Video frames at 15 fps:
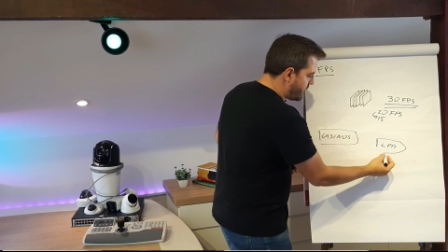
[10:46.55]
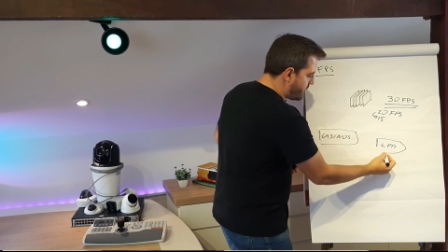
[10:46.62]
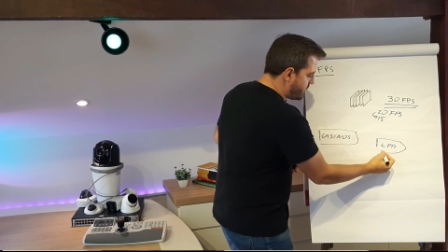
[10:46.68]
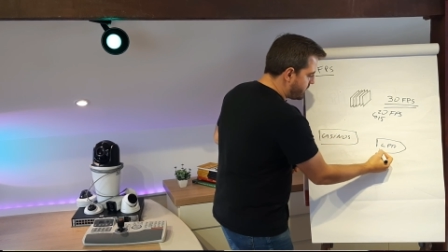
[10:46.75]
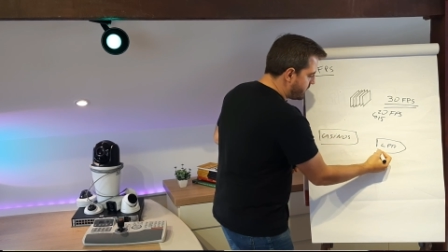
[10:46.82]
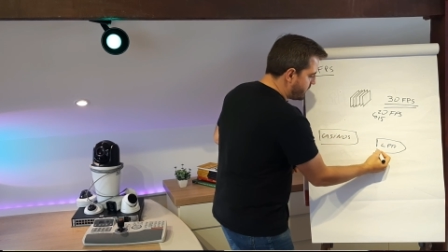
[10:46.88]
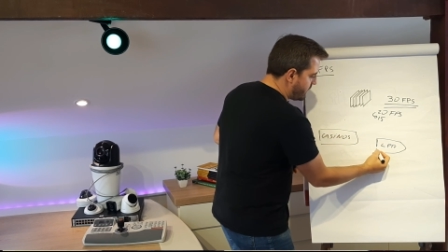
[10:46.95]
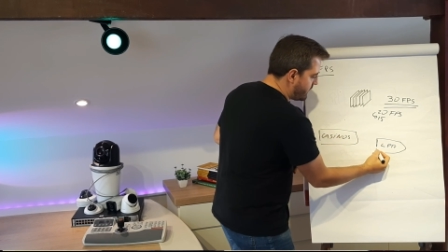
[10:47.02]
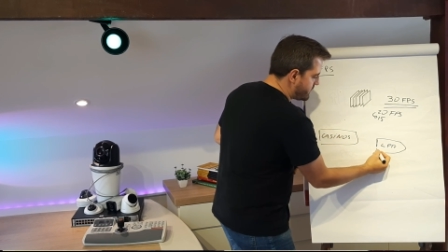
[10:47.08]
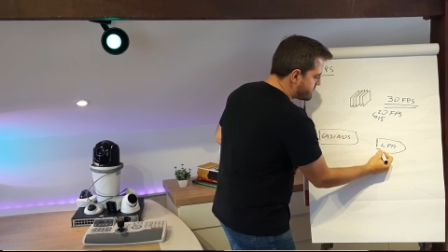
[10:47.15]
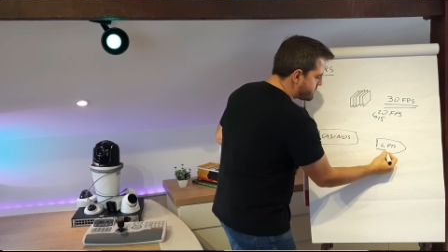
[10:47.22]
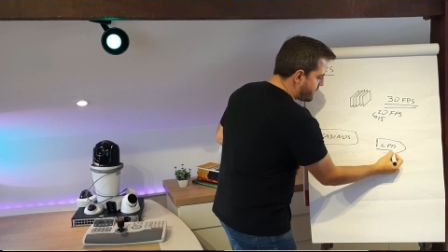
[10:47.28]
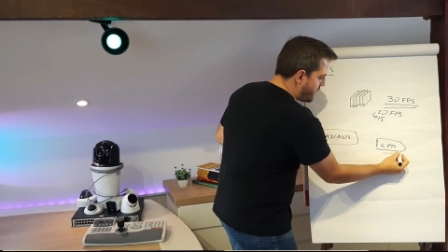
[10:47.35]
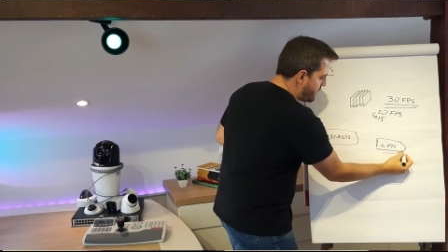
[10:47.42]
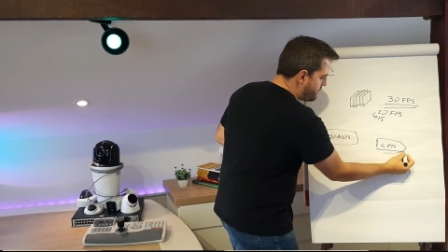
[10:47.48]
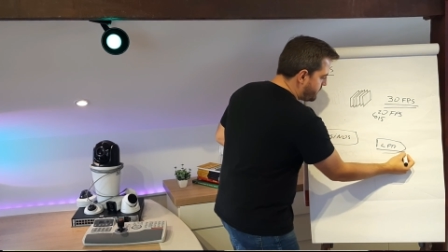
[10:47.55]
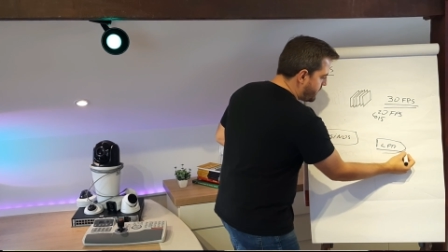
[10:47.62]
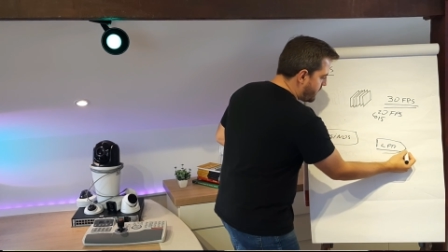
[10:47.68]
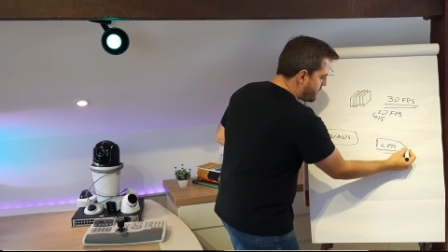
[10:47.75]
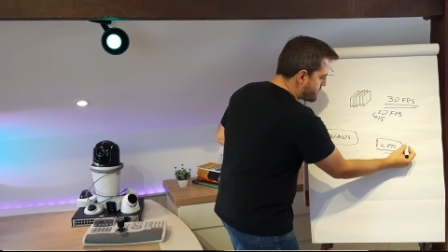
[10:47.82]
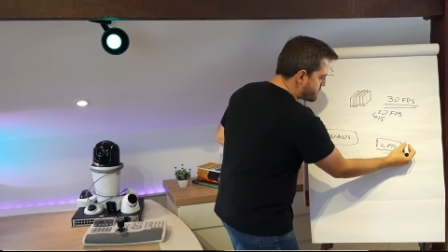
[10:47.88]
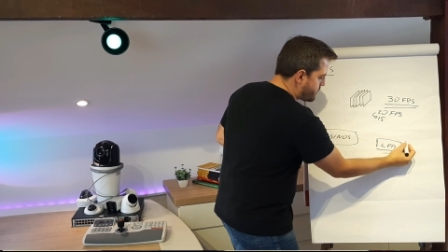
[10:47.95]
and as
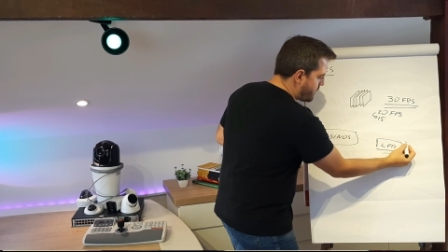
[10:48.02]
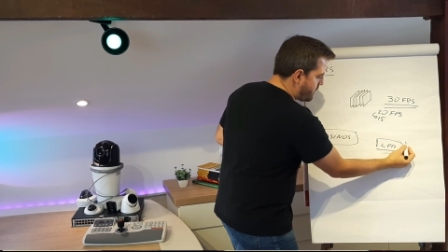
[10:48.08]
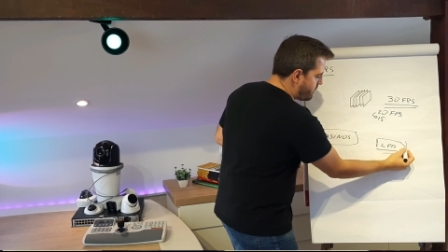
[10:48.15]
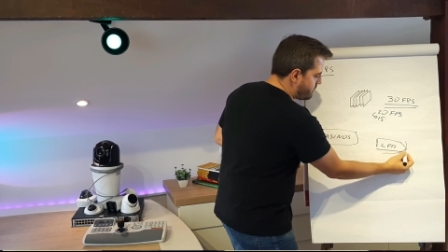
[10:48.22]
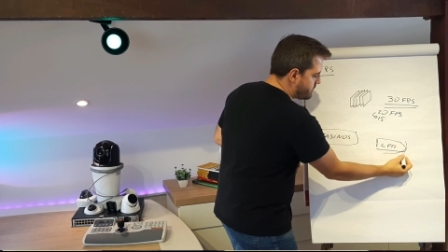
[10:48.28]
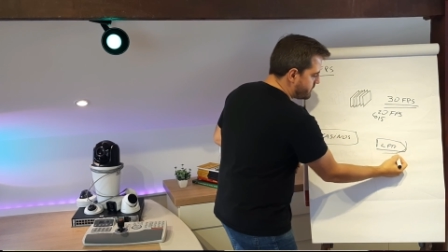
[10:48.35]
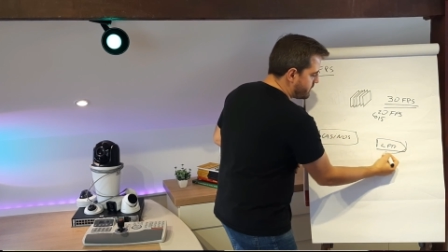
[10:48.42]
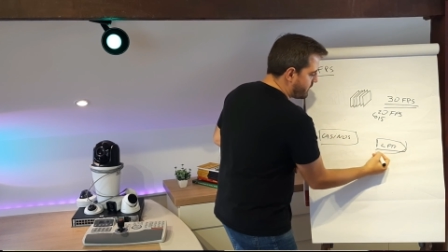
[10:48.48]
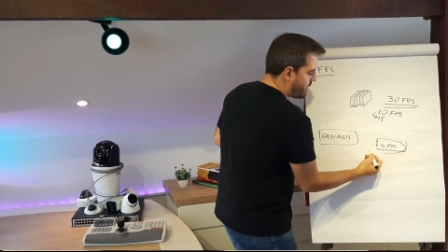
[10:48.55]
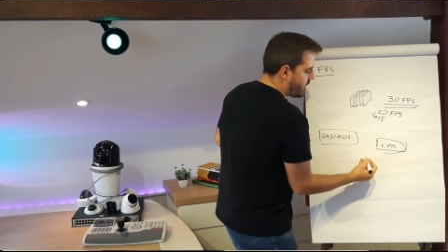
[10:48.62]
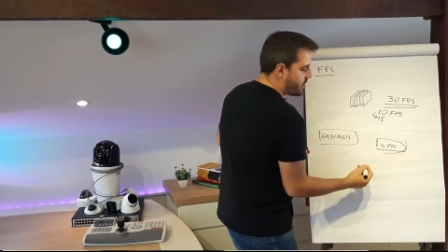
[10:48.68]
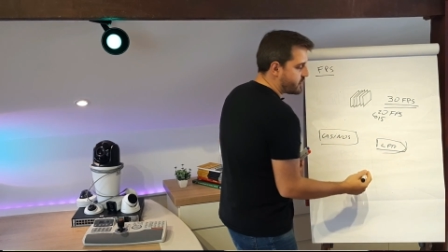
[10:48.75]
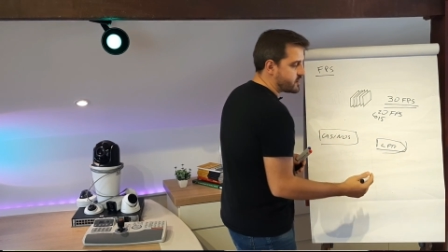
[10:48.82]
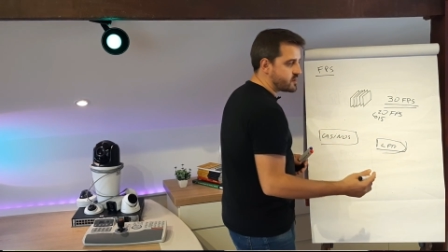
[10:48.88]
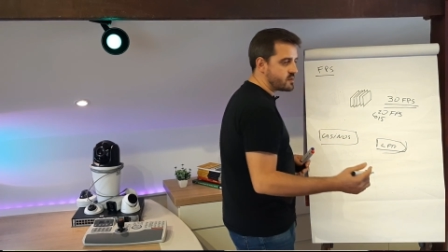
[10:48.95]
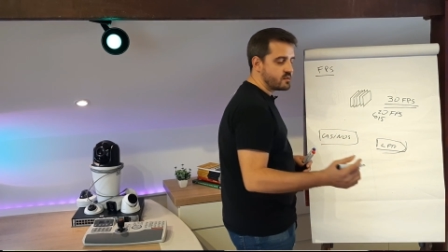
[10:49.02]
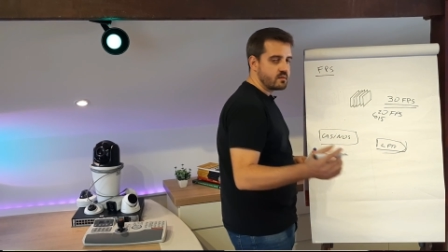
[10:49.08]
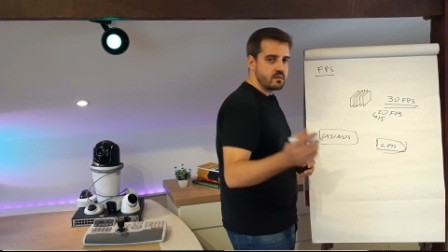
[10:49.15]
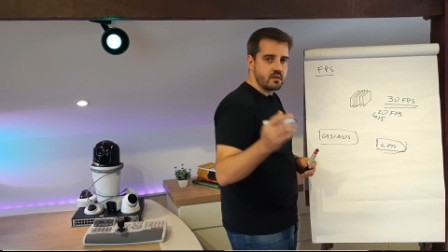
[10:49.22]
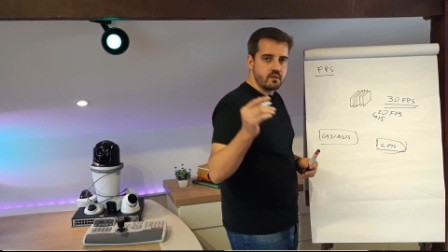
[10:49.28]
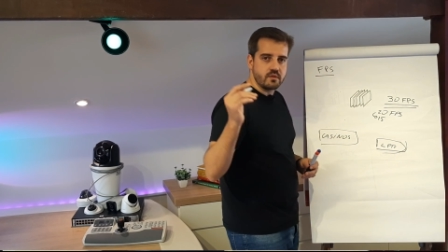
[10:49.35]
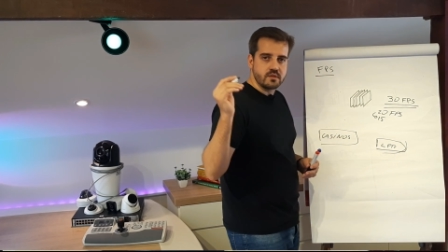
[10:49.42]
LPR as well, the car is,
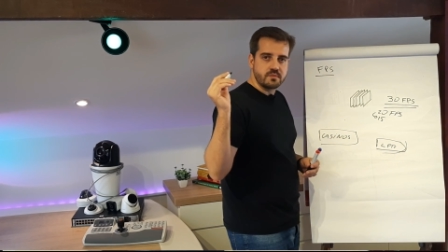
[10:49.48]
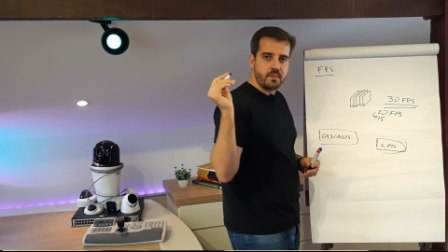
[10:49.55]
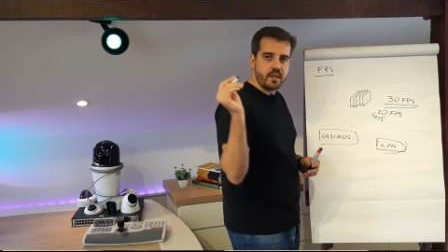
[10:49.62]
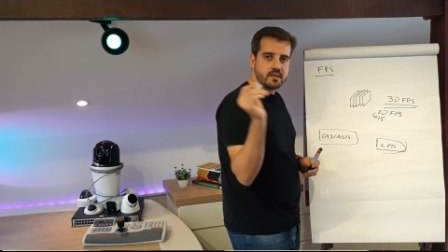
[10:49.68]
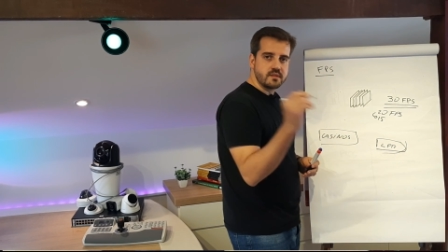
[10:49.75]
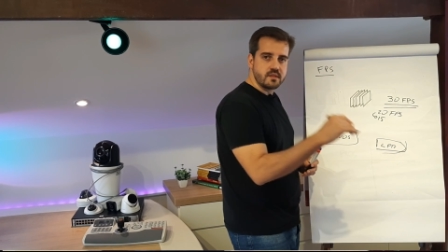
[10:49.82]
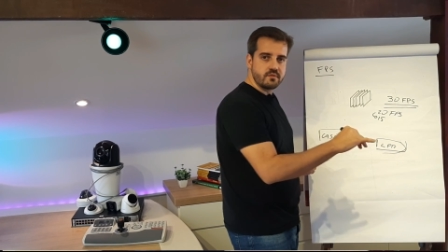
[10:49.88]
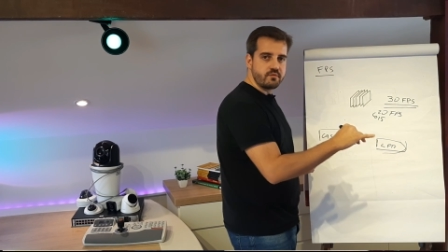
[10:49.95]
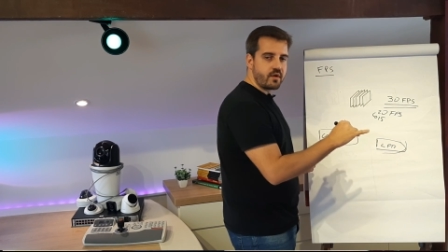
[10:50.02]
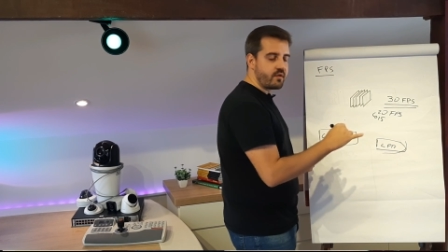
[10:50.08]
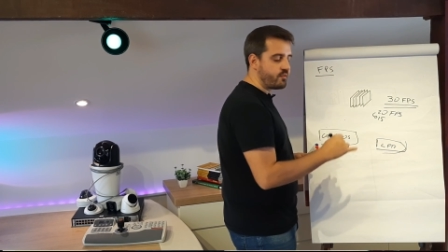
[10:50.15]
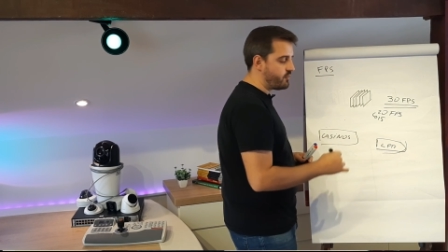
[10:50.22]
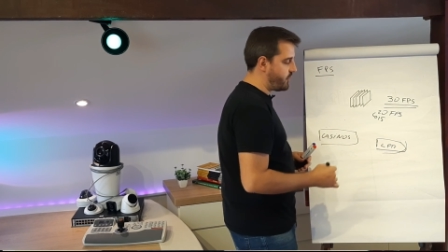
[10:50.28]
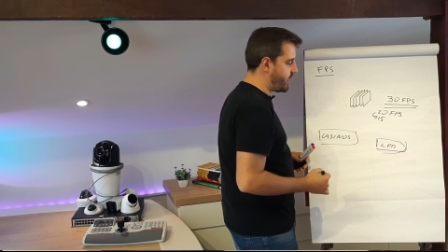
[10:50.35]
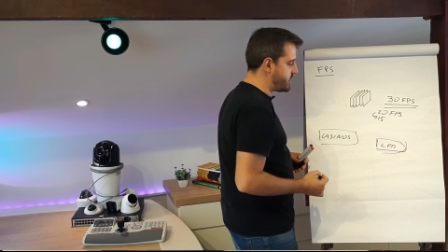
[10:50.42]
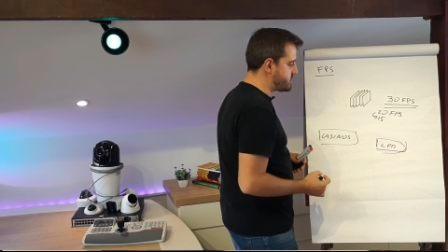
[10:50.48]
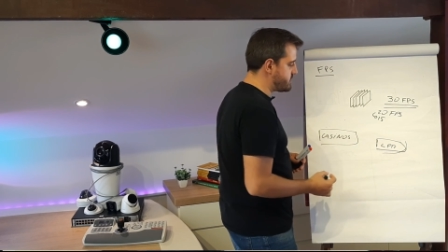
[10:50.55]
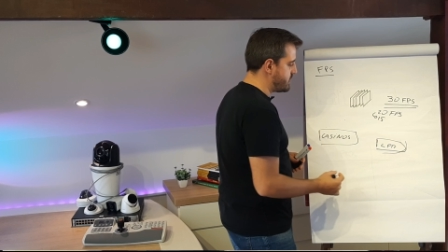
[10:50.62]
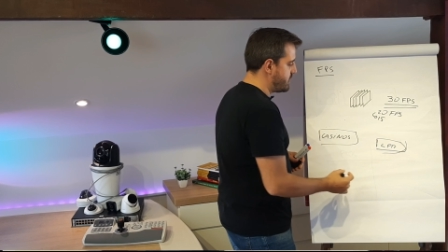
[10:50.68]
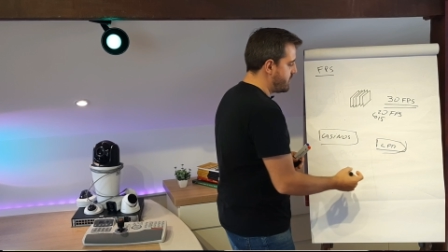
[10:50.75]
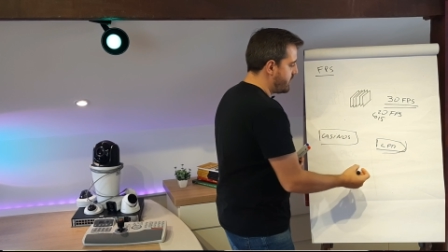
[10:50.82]
is passing very fast,